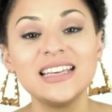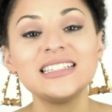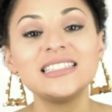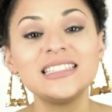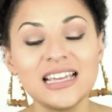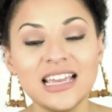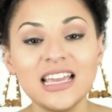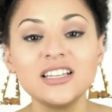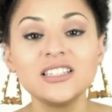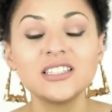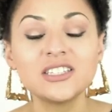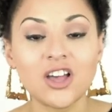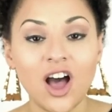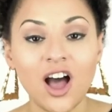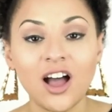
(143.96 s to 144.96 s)
Singing a
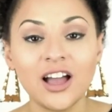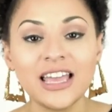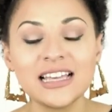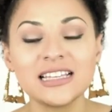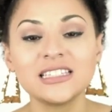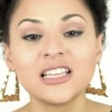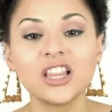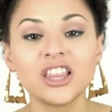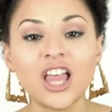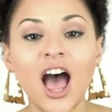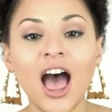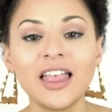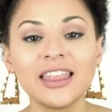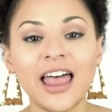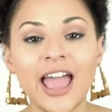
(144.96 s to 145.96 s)
song is a
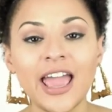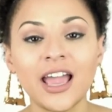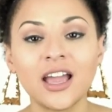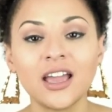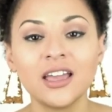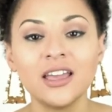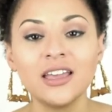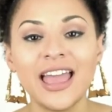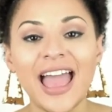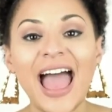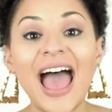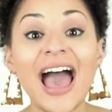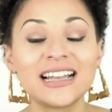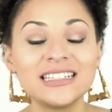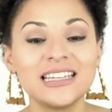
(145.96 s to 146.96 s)
lot like
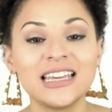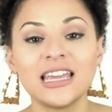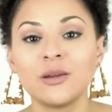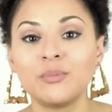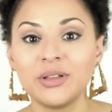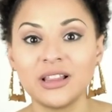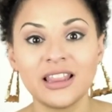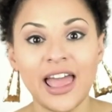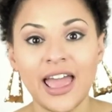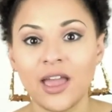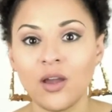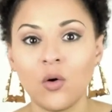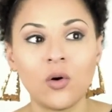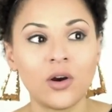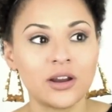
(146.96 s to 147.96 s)
acting in a
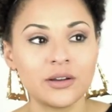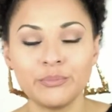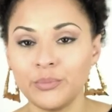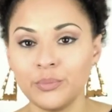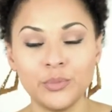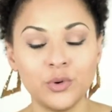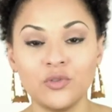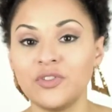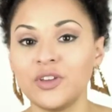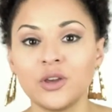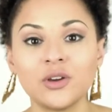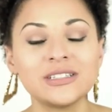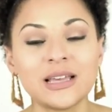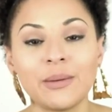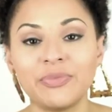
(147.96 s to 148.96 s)
play or a
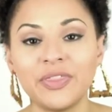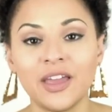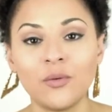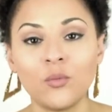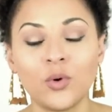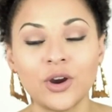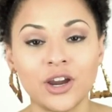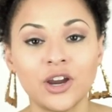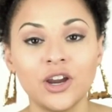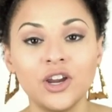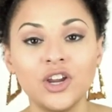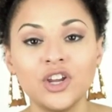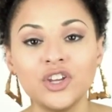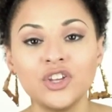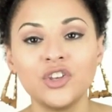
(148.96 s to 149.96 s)
movie or something where
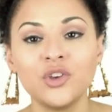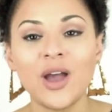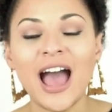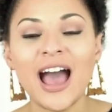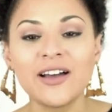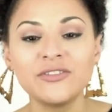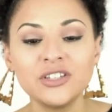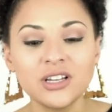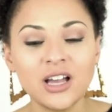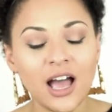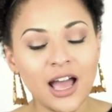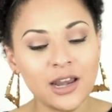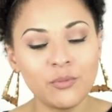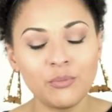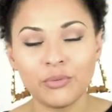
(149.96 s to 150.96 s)
you have to
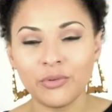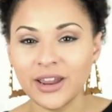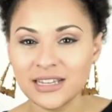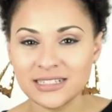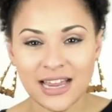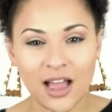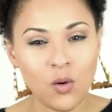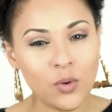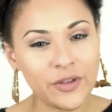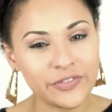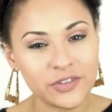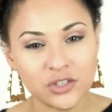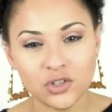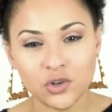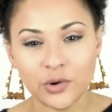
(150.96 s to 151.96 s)
kind of break down
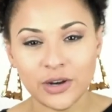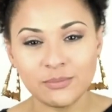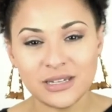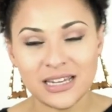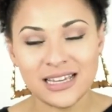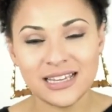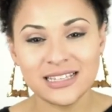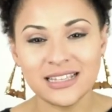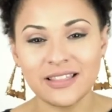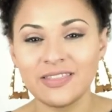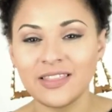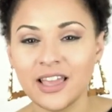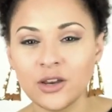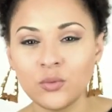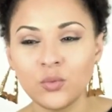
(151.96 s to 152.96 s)
what the script is,
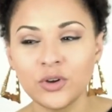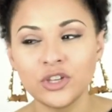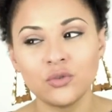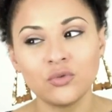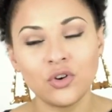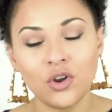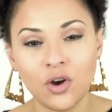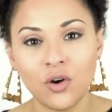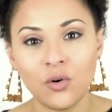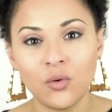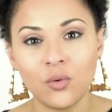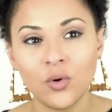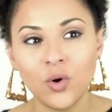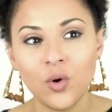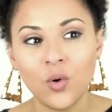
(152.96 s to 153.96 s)
and then when you
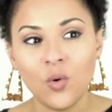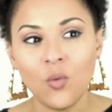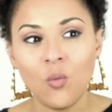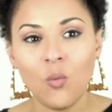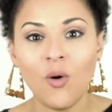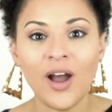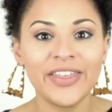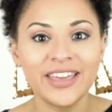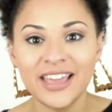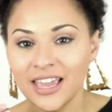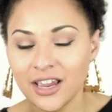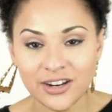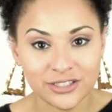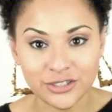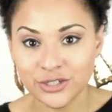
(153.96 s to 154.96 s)
know why the
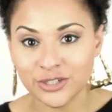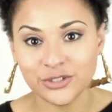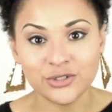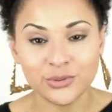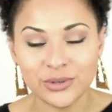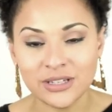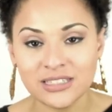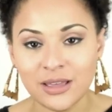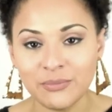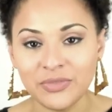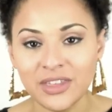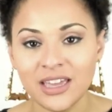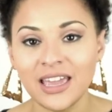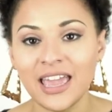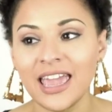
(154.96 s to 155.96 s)
character is doing
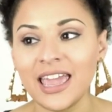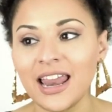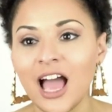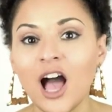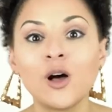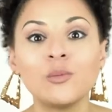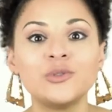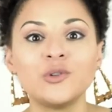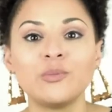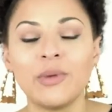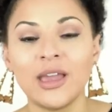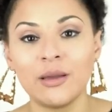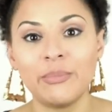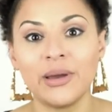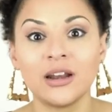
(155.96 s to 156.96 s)
something, it helps you
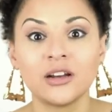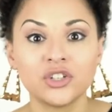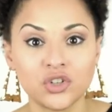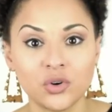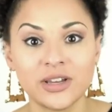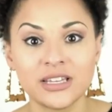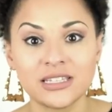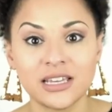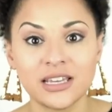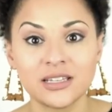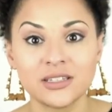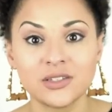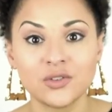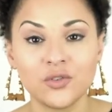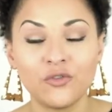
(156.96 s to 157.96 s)
make better
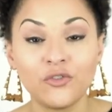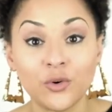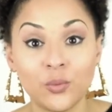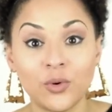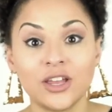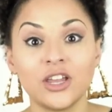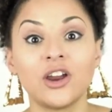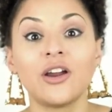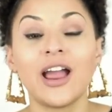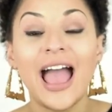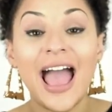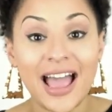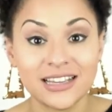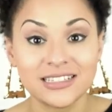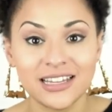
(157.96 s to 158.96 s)
choices for what you're
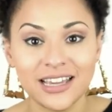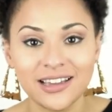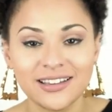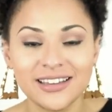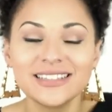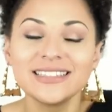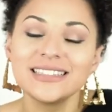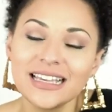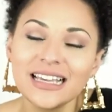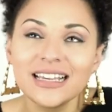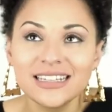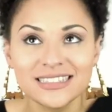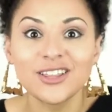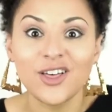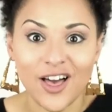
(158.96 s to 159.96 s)
acting. Because
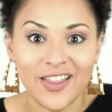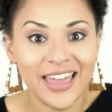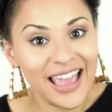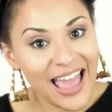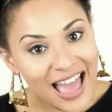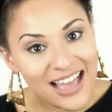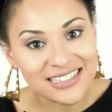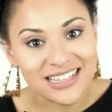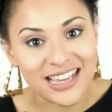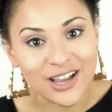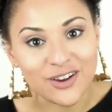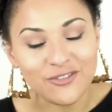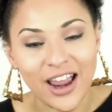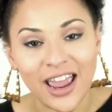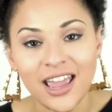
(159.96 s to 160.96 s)
singing is a lot like
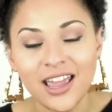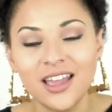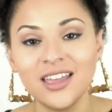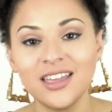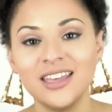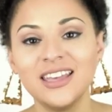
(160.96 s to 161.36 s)
acting, right?